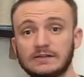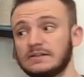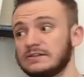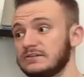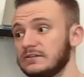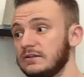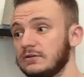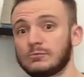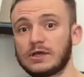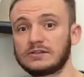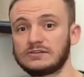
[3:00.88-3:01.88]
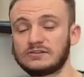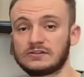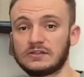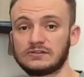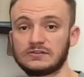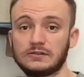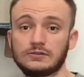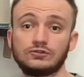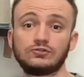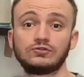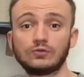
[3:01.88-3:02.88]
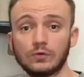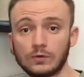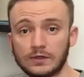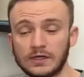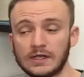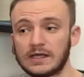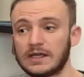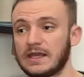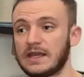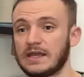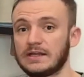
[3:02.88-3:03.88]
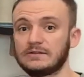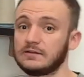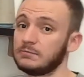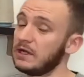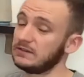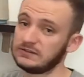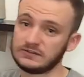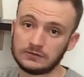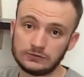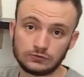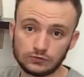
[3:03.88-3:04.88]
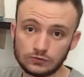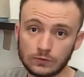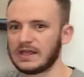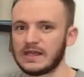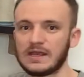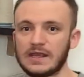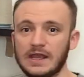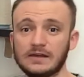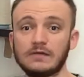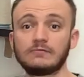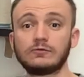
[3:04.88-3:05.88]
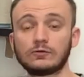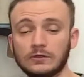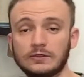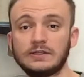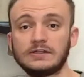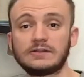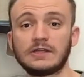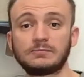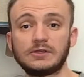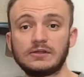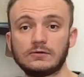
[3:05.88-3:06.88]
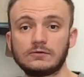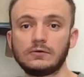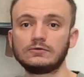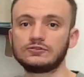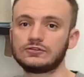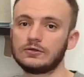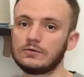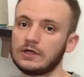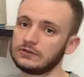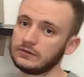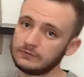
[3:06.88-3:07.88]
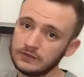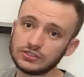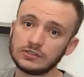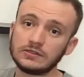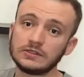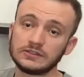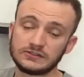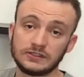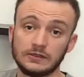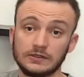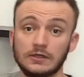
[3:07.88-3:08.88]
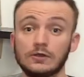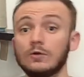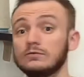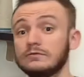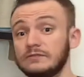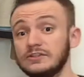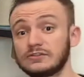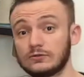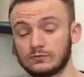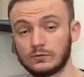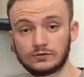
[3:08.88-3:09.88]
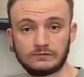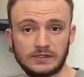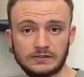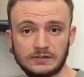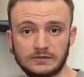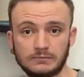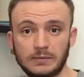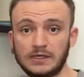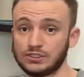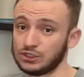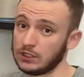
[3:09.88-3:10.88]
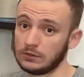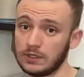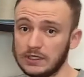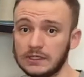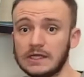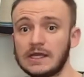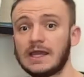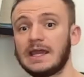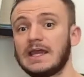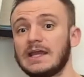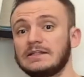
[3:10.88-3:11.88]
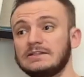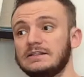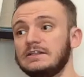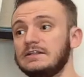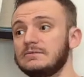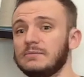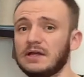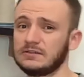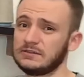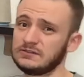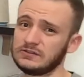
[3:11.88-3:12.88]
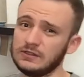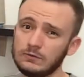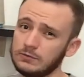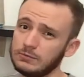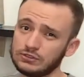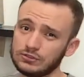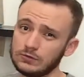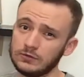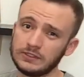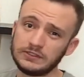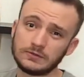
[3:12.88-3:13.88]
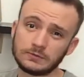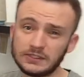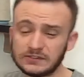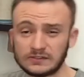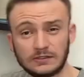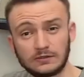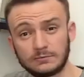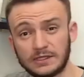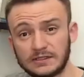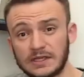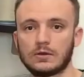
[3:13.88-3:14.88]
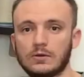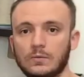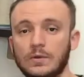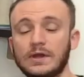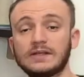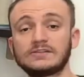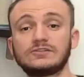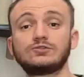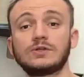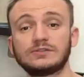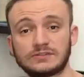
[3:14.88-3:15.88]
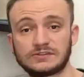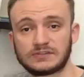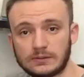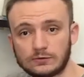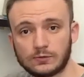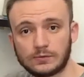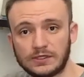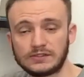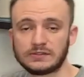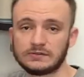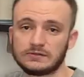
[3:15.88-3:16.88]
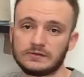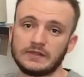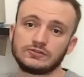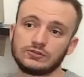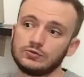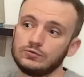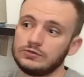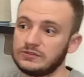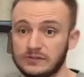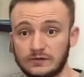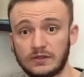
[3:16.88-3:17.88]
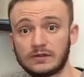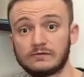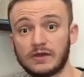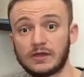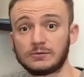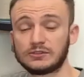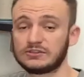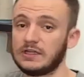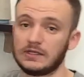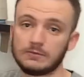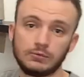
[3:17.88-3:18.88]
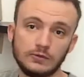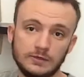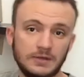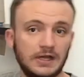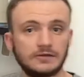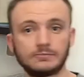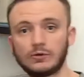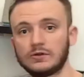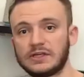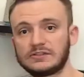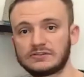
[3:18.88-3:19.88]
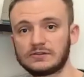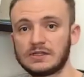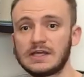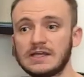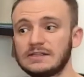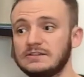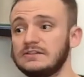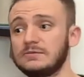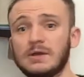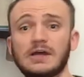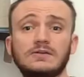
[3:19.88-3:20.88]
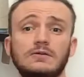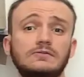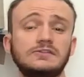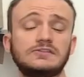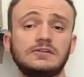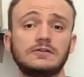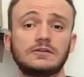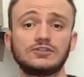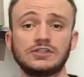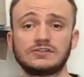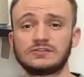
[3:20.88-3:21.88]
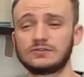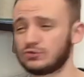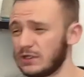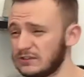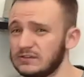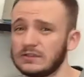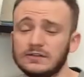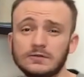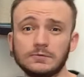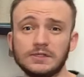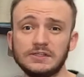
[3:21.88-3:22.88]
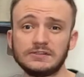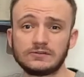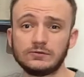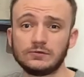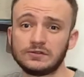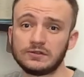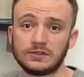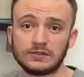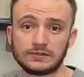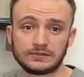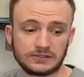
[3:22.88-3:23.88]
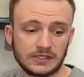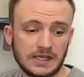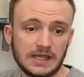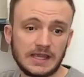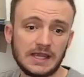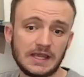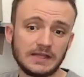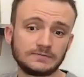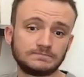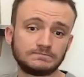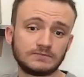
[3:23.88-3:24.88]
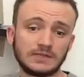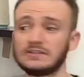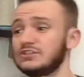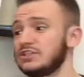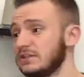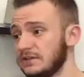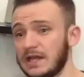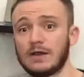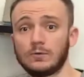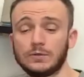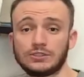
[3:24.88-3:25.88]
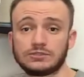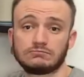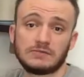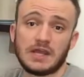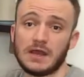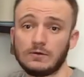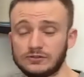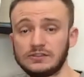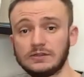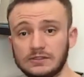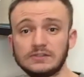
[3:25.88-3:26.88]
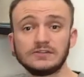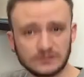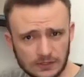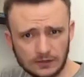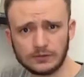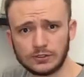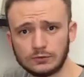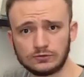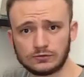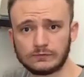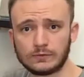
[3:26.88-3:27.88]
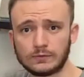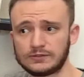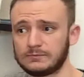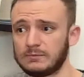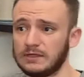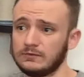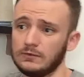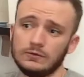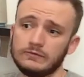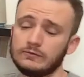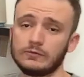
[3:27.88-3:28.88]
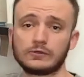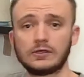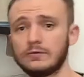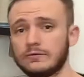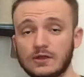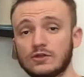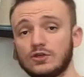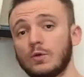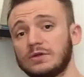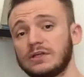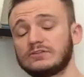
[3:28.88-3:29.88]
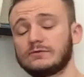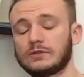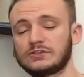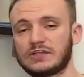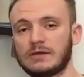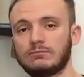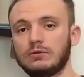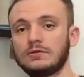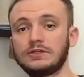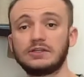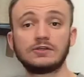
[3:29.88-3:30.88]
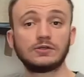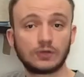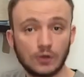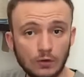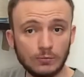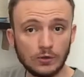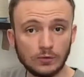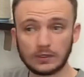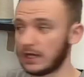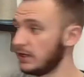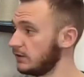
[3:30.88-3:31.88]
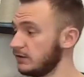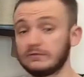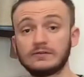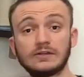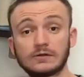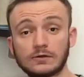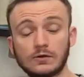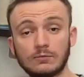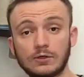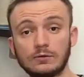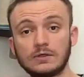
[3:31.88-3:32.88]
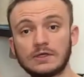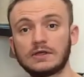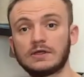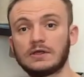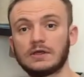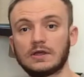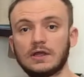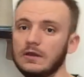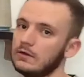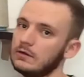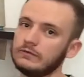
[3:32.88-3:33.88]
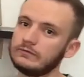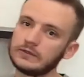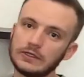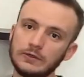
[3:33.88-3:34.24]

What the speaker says: the silk prices started to soar and the demand started to soar. And unfortunately, in that period also artificial silk called viscose was invented by Chardonnay and the demand slowly but surely decreased a little bit, whereas the 20th century, thanks to the synthetic fibers like polyamide, polyester, the demand of the silk just drastically decreased during the years. And until now, silk is still used, of course, but only for clothing. Nowadays, for example, in Como, I live near Como, a lot of